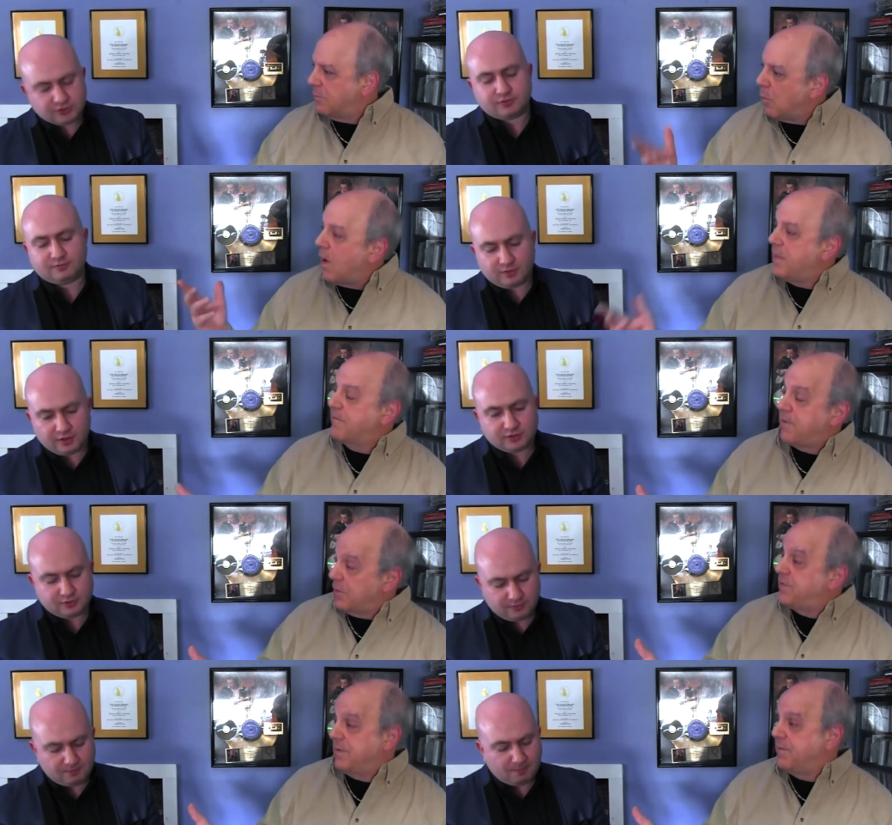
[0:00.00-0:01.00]
Speaker 1: Gotcha. One, the gotcha.
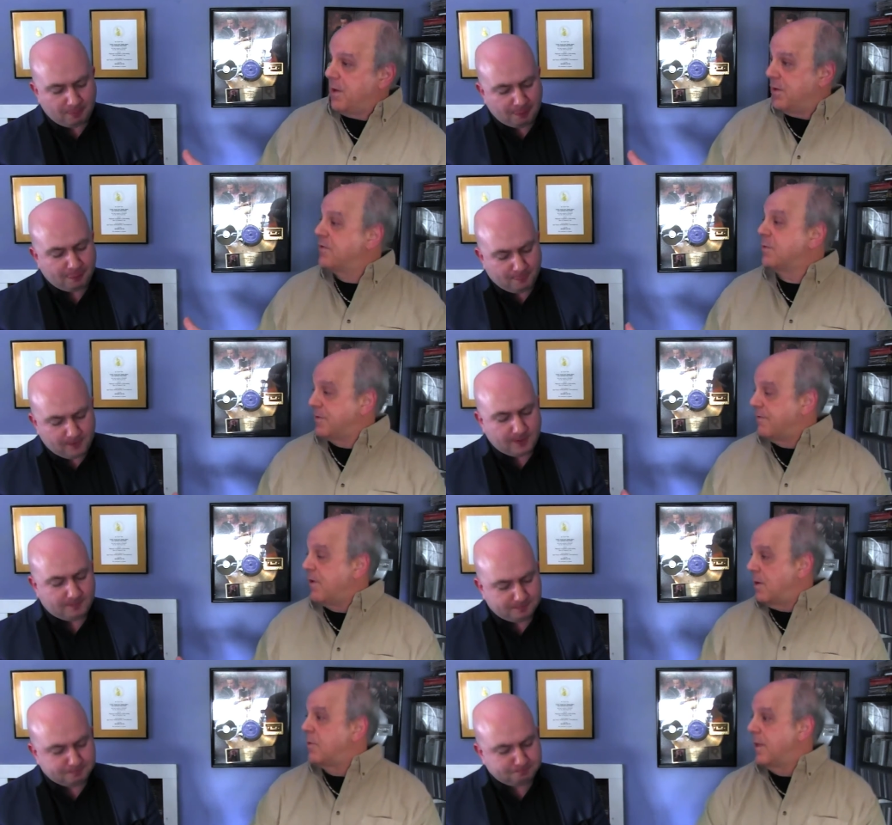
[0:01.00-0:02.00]
first of those was yeah. the
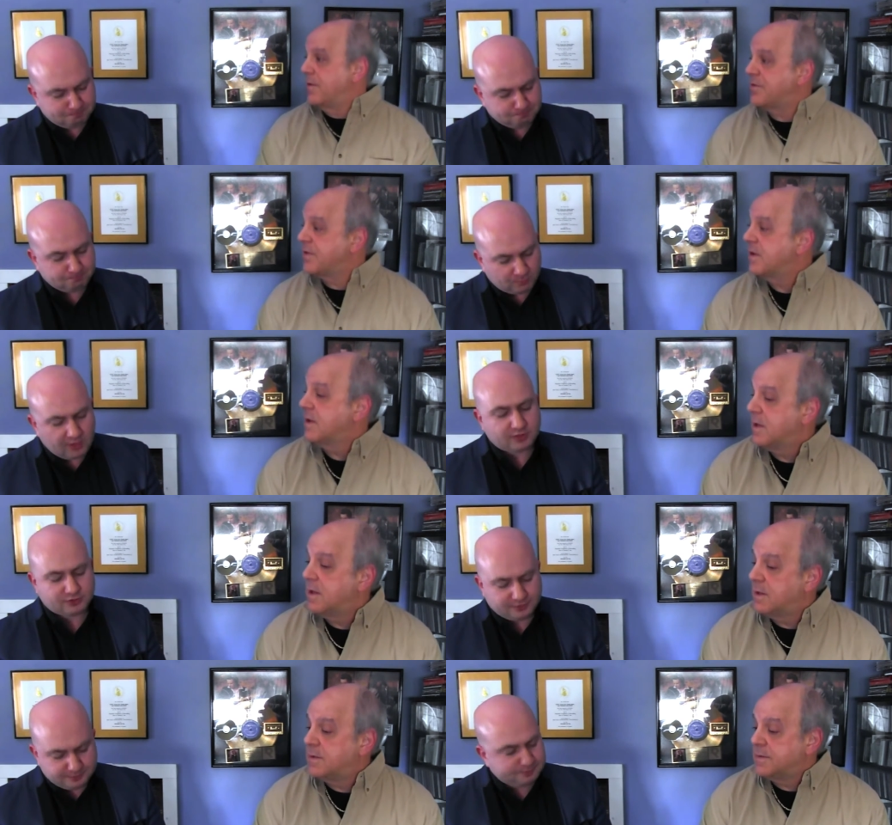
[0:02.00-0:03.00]
Vaughan Brothers.
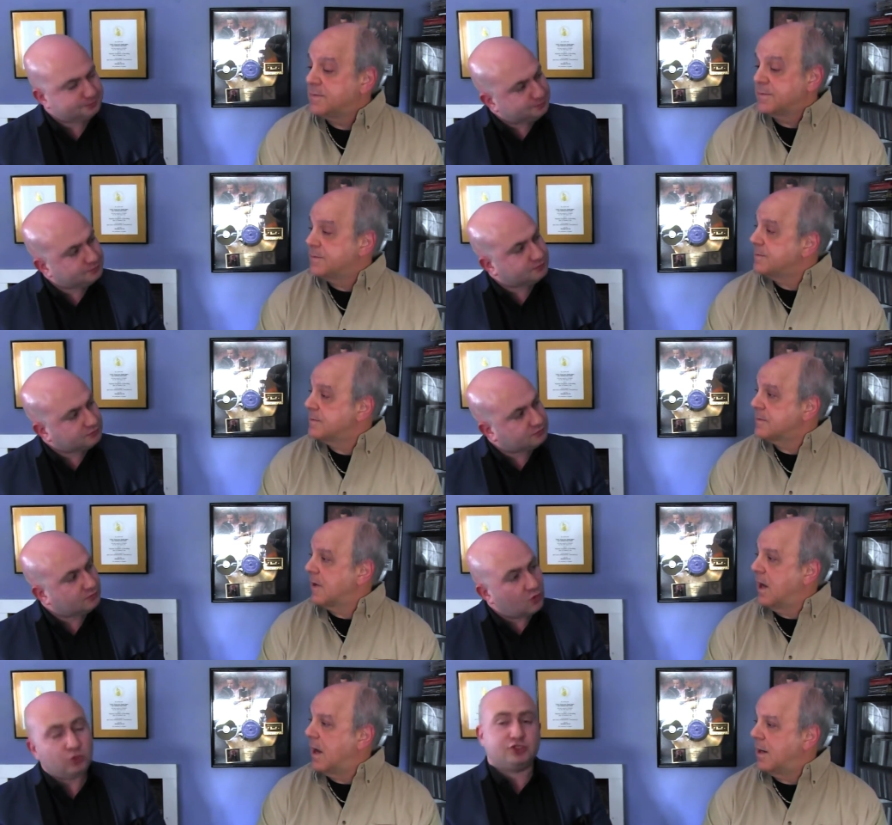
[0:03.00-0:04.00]
Gotcha.
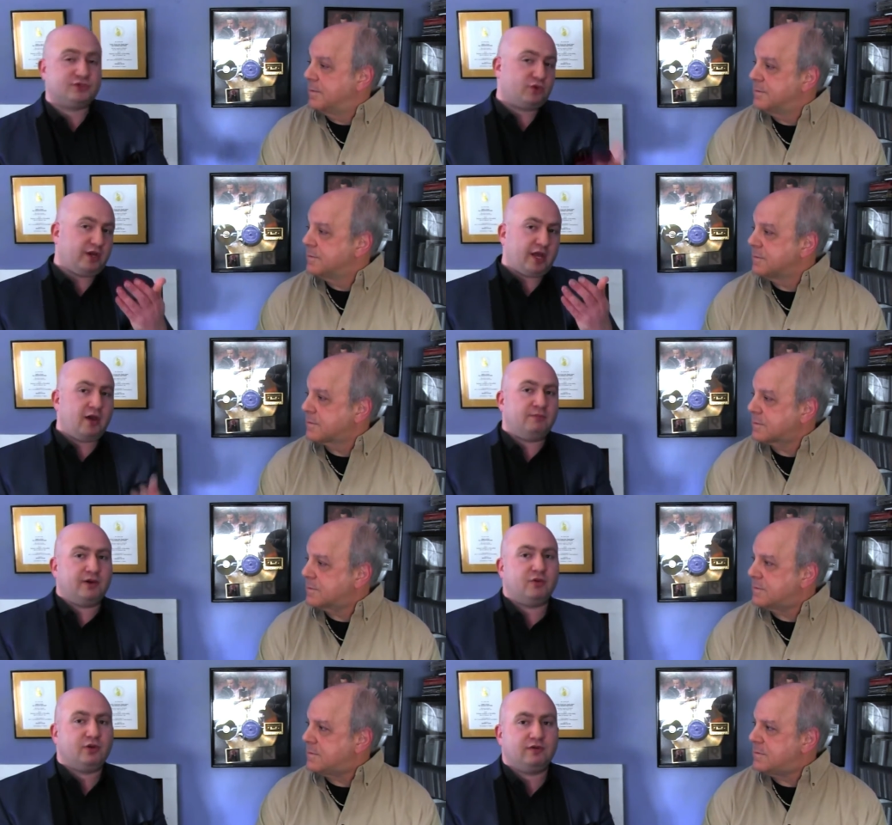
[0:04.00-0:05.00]
Um, Which is a great album,
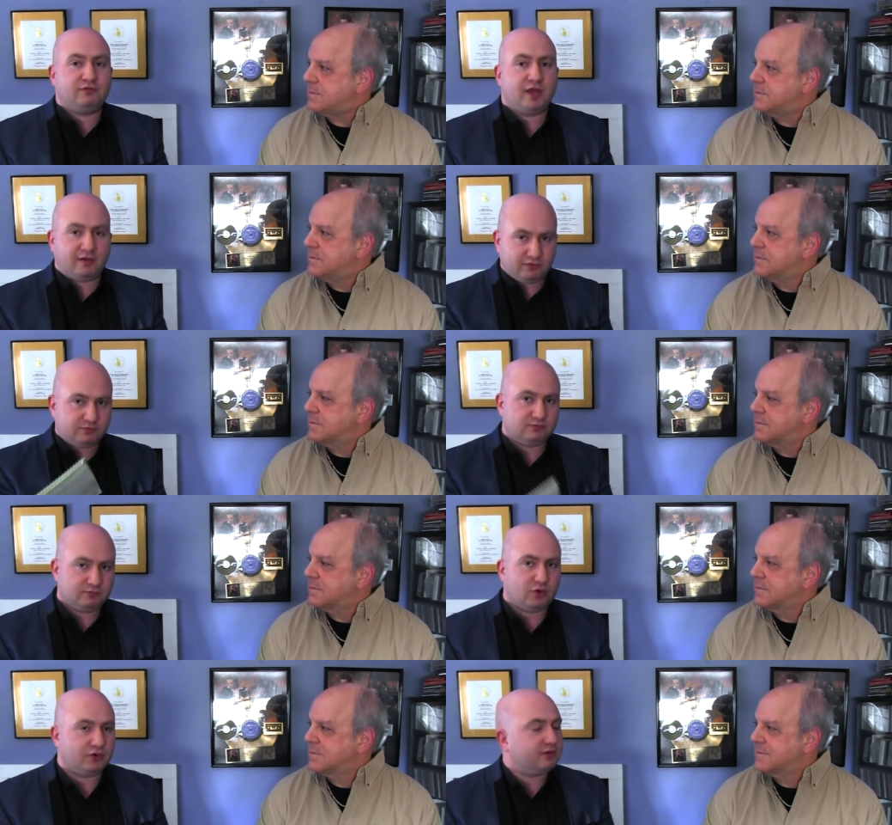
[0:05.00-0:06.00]
by the way, if you haven't
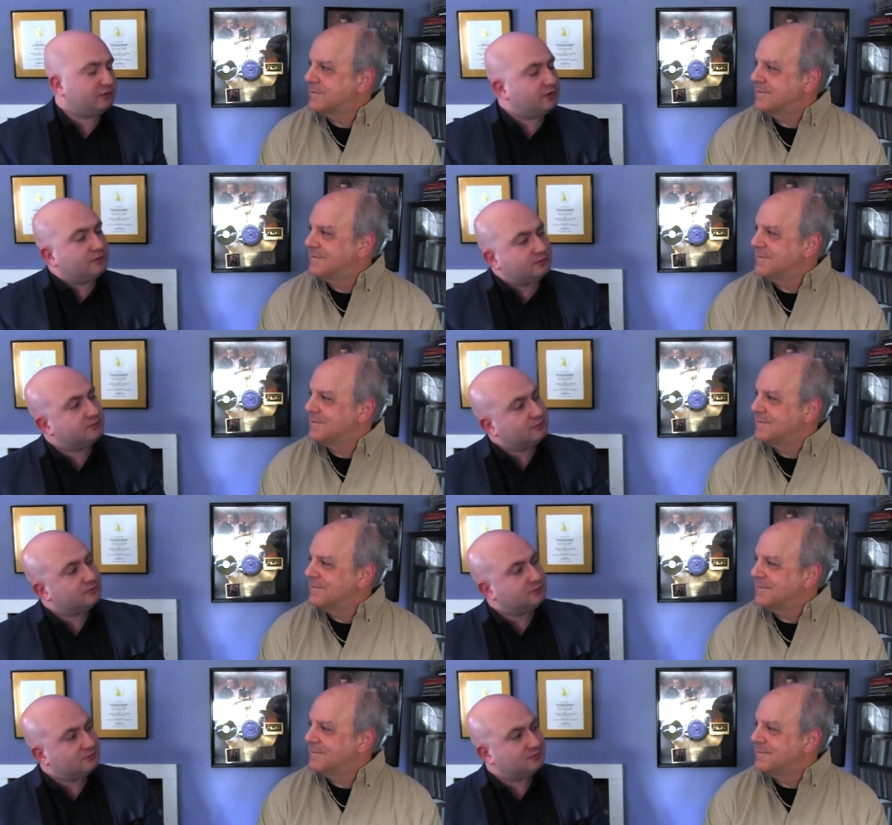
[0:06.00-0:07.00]
Speaker 2: heard it. Yeah.
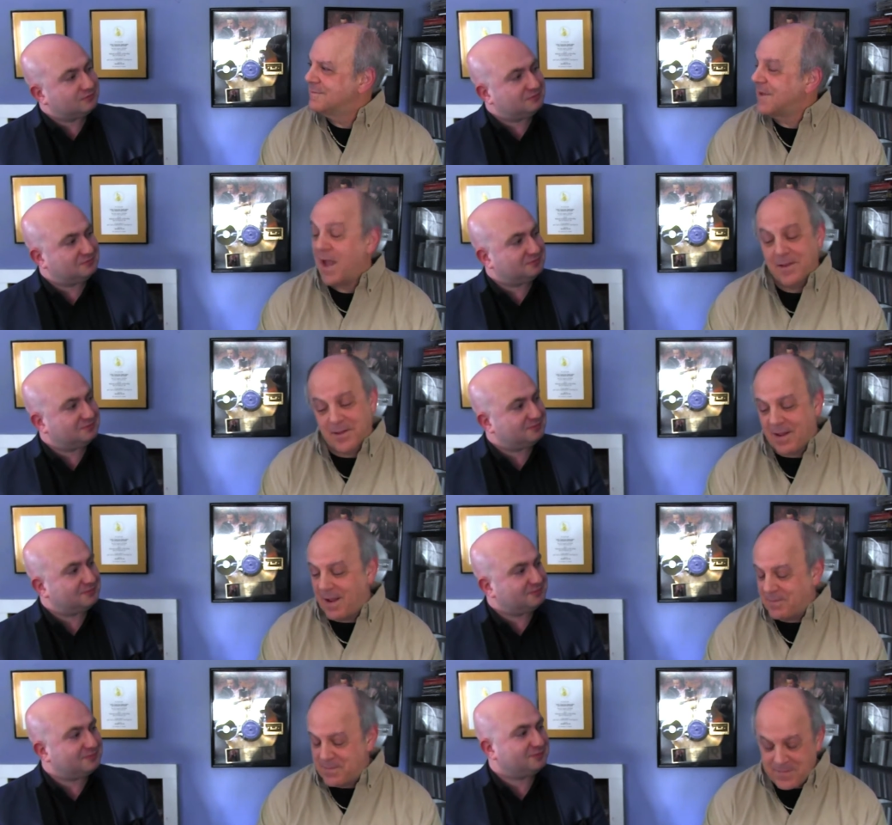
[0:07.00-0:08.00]
I,
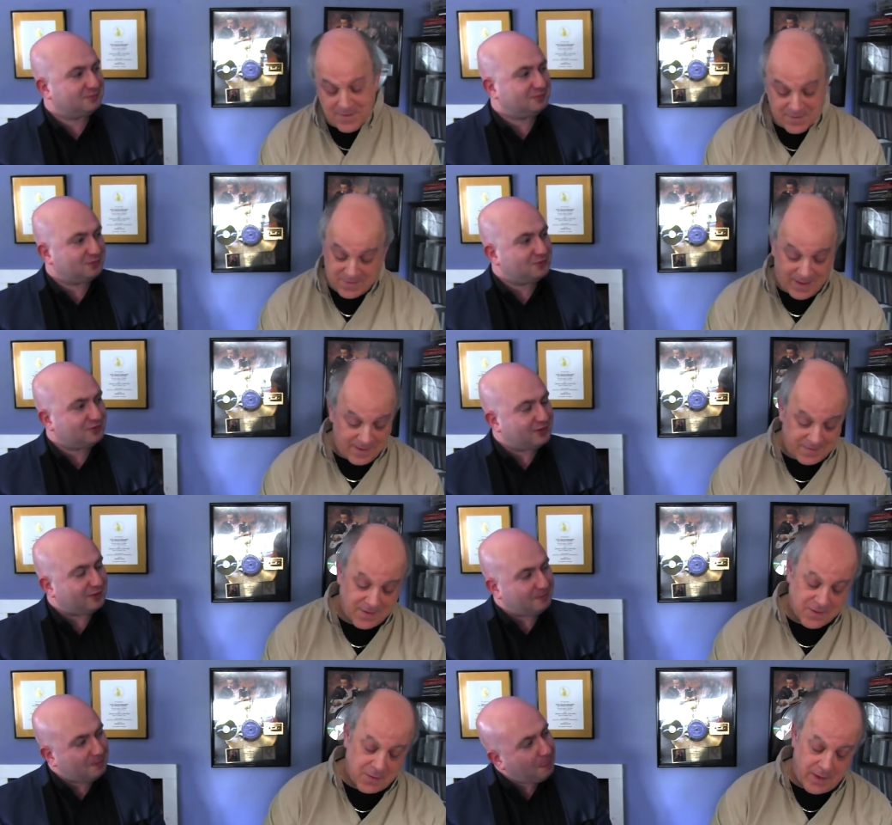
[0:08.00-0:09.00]
I just had
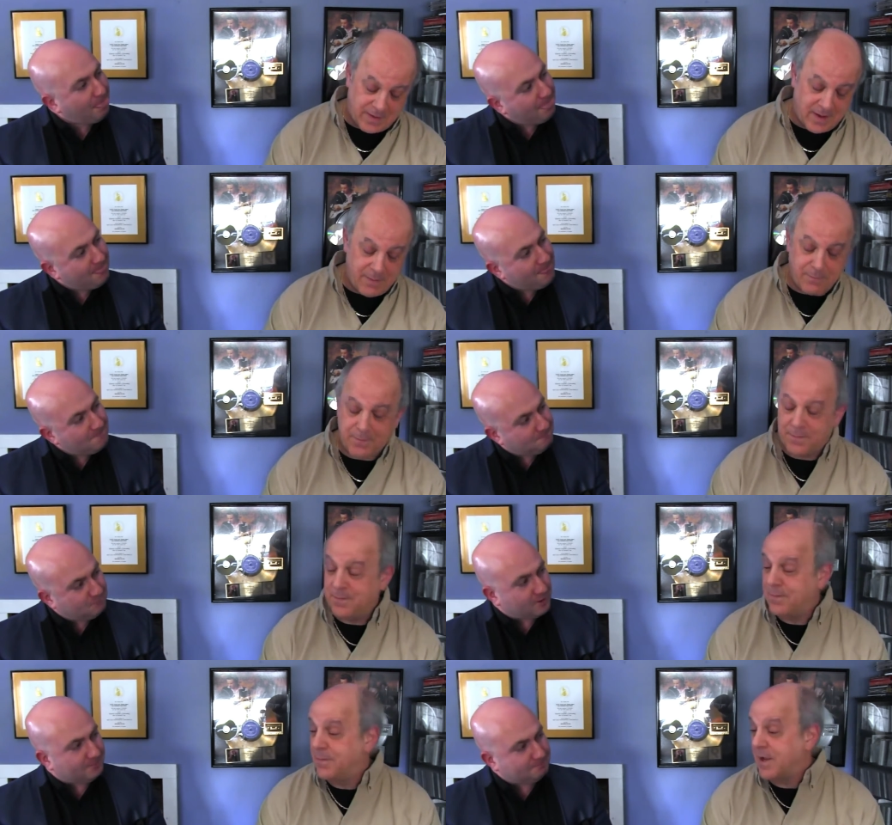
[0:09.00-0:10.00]
yeah. such a great time
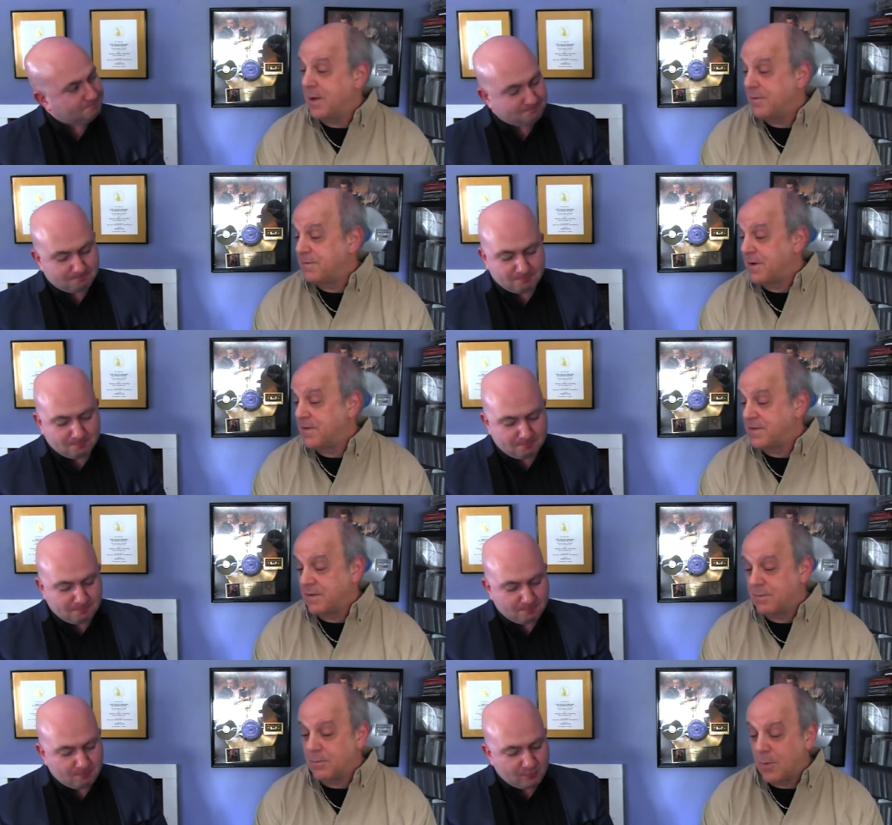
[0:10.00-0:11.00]
yeah. becoming friends
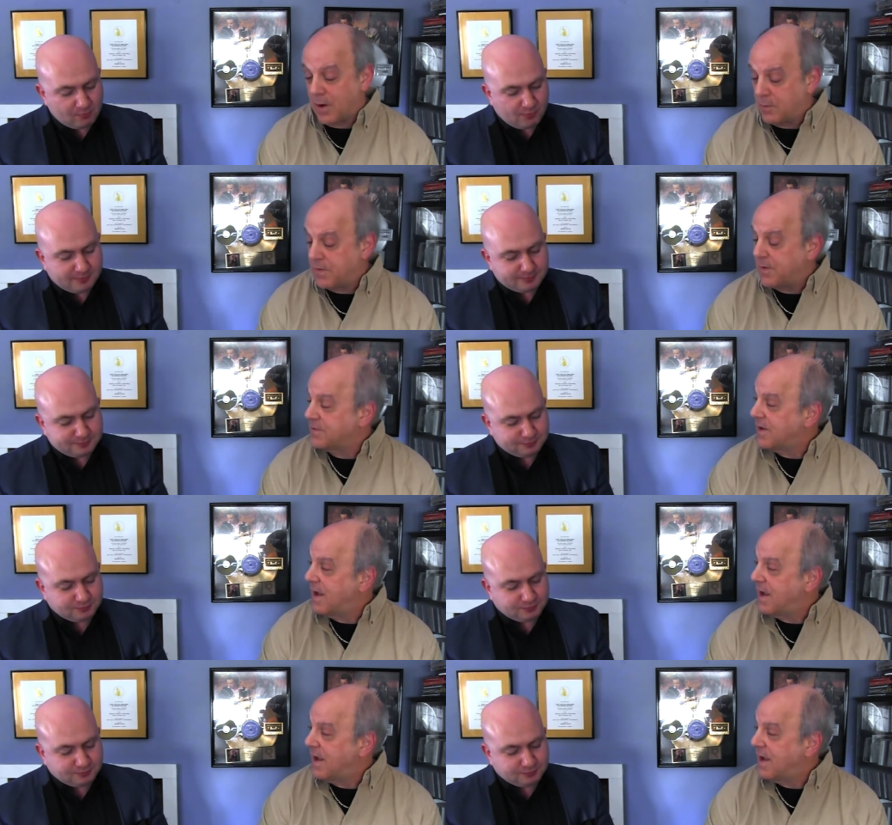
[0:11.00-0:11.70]
and working with those